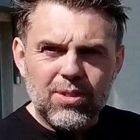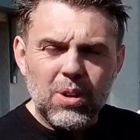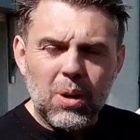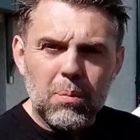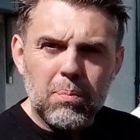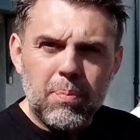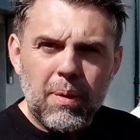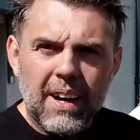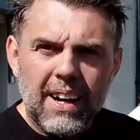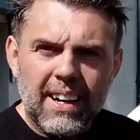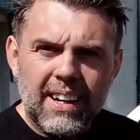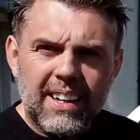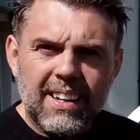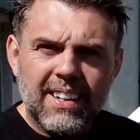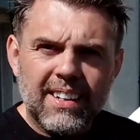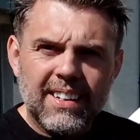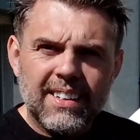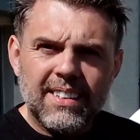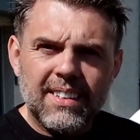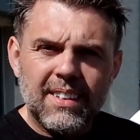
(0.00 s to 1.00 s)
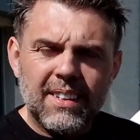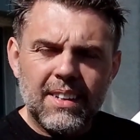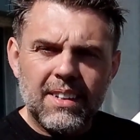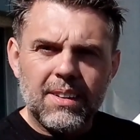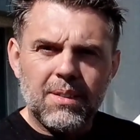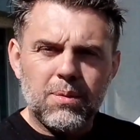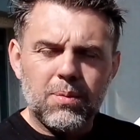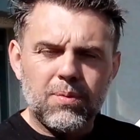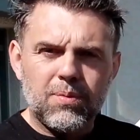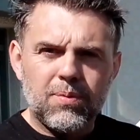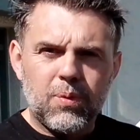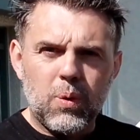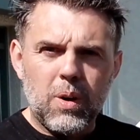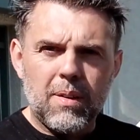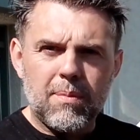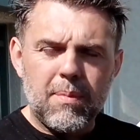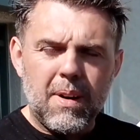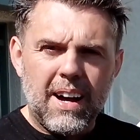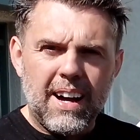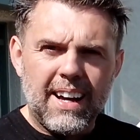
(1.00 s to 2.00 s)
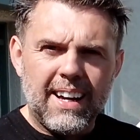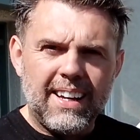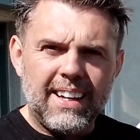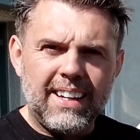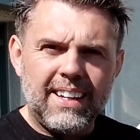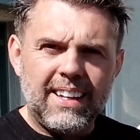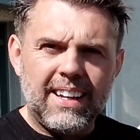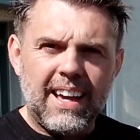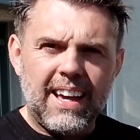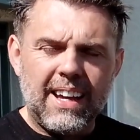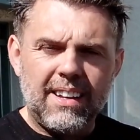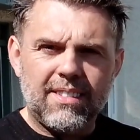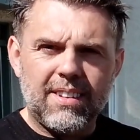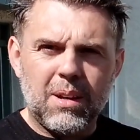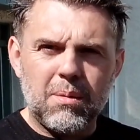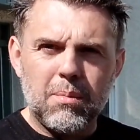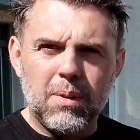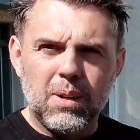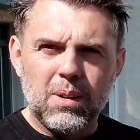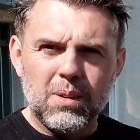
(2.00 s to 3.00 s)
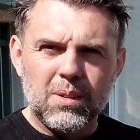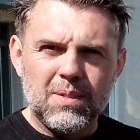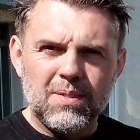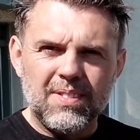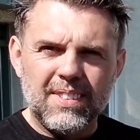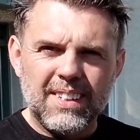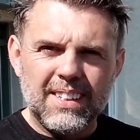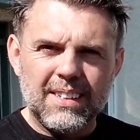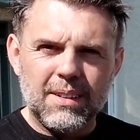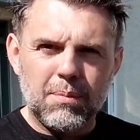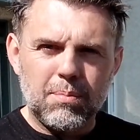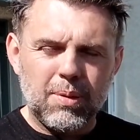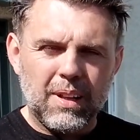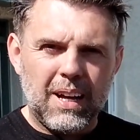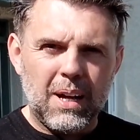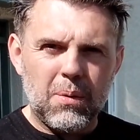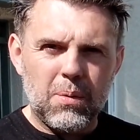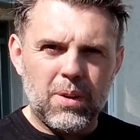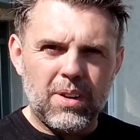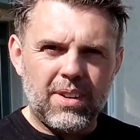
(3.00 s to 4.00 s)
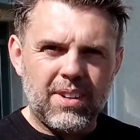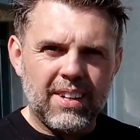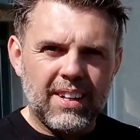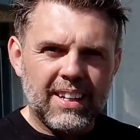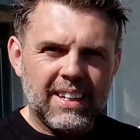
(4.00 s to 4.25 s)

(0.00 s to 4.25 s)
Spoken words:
got back with my 18mm plywood.